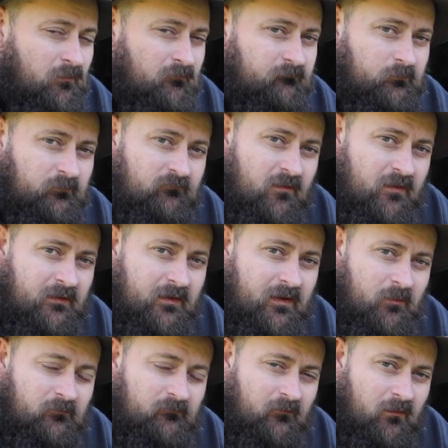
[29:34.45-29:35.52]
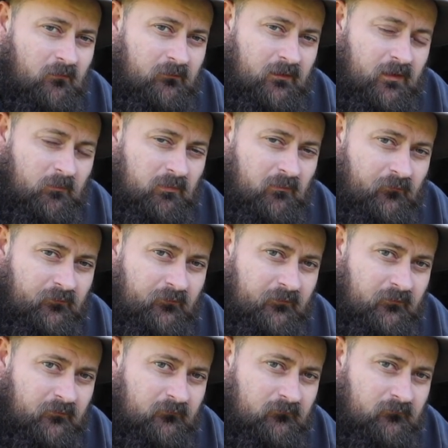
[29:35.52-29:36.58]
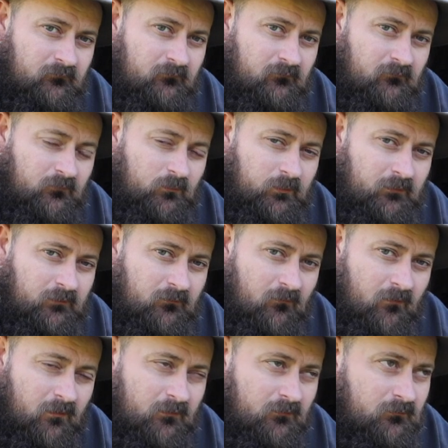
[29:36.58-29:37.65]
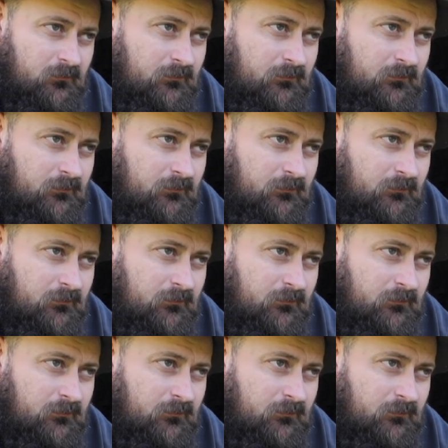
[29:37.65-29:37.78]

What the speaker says: Once we'd run it up, dialed it up on the wheeler line,